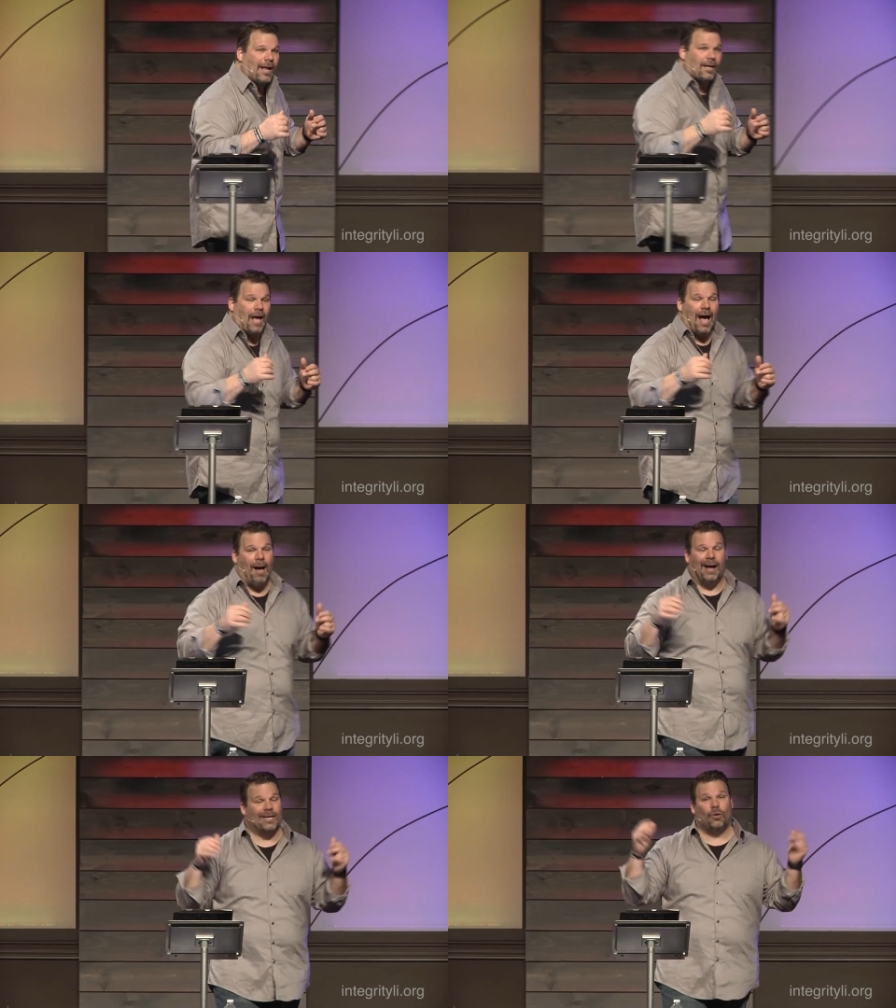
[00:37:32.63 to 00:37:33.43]
like,
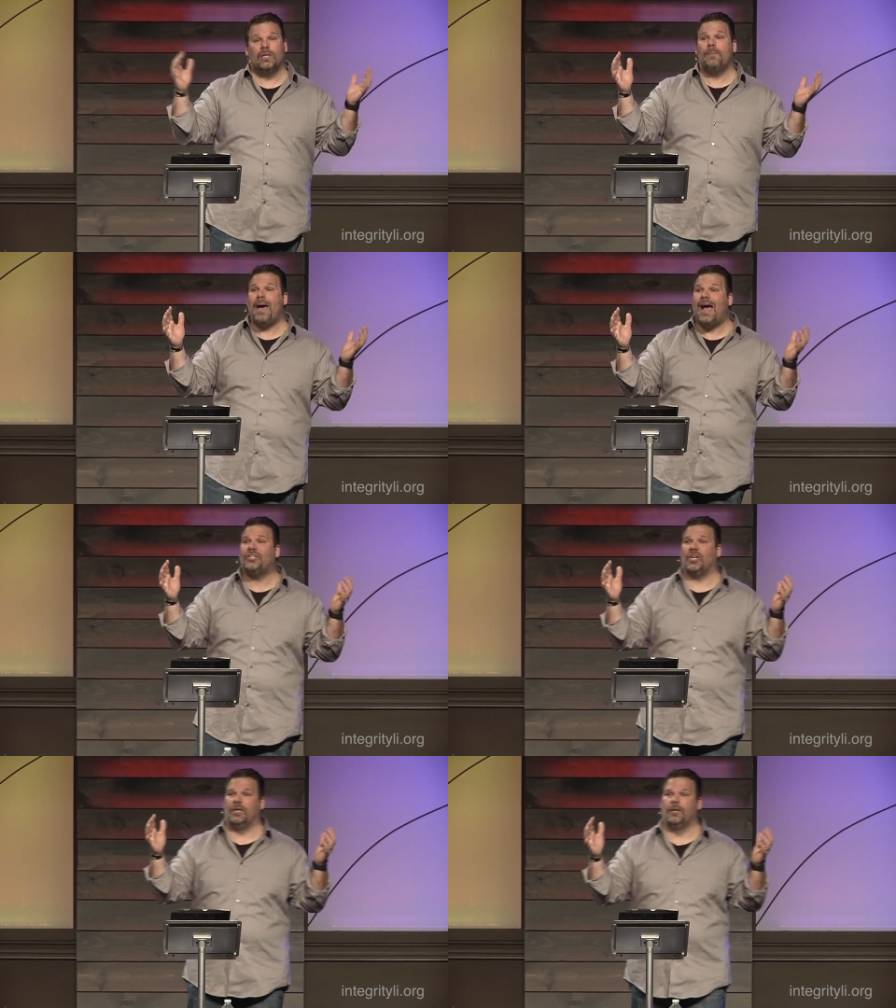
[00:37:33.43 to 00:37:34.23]
I, I, can only
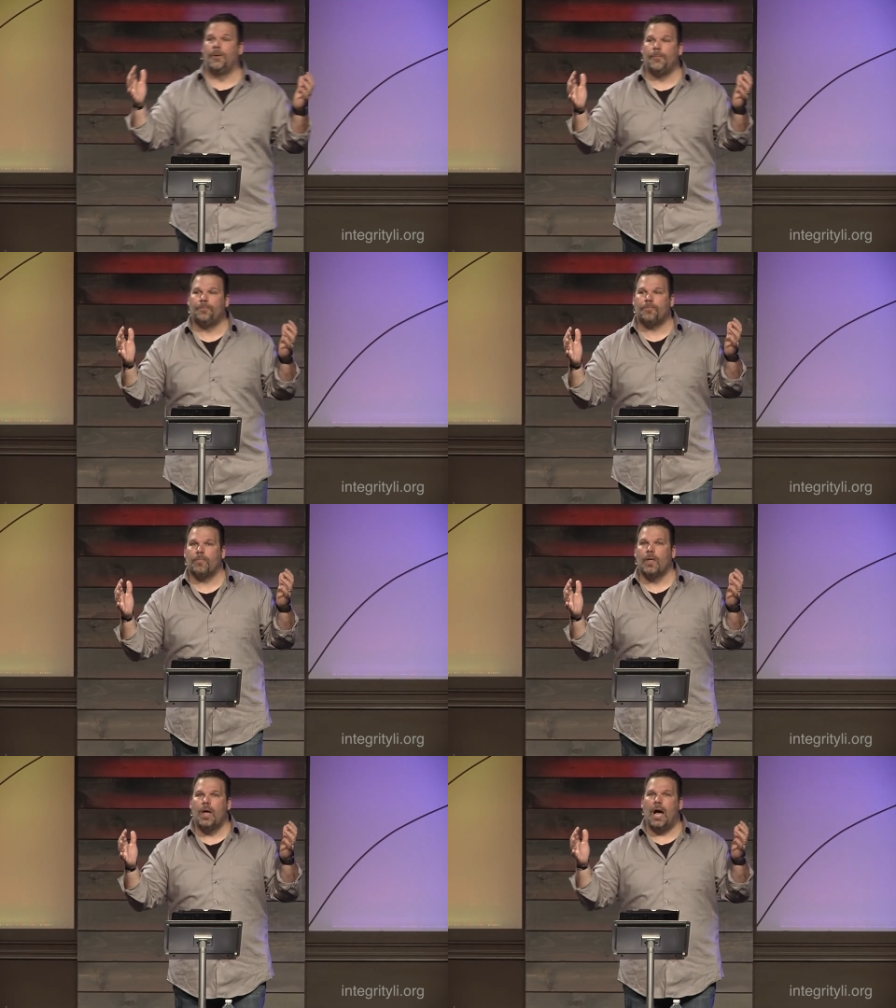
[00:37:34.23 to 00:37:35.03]
imagine.
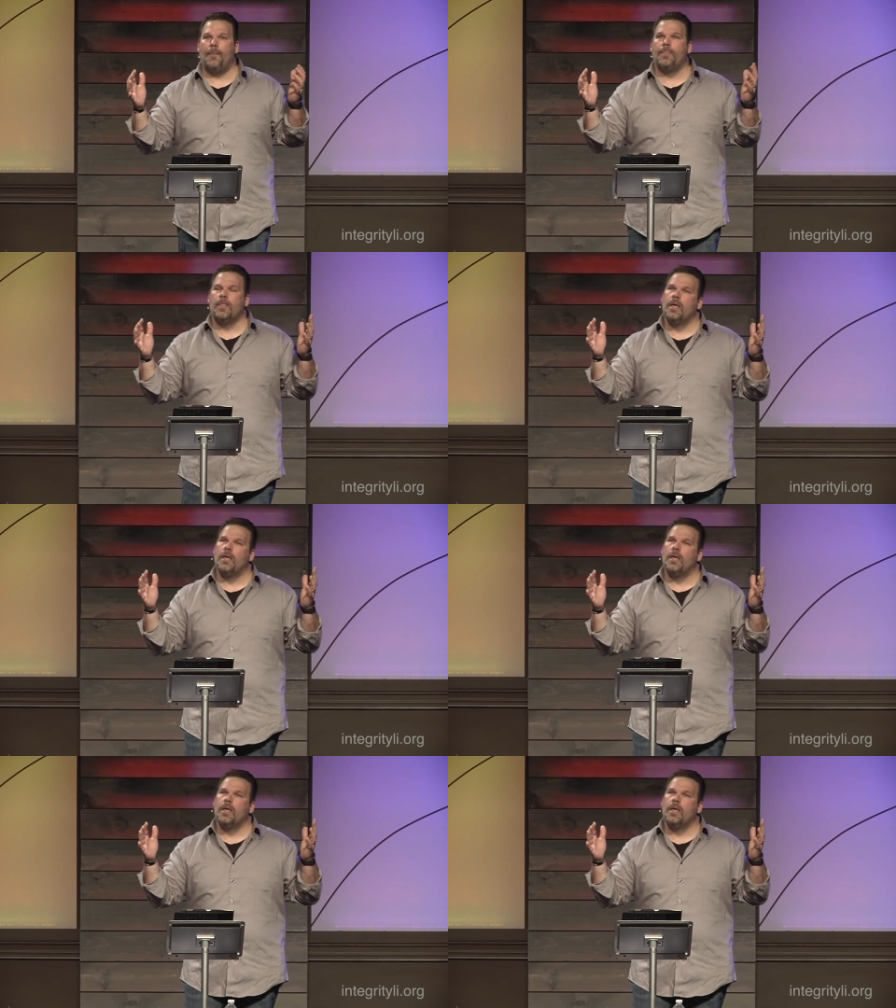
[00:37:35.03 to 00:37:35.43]
Um,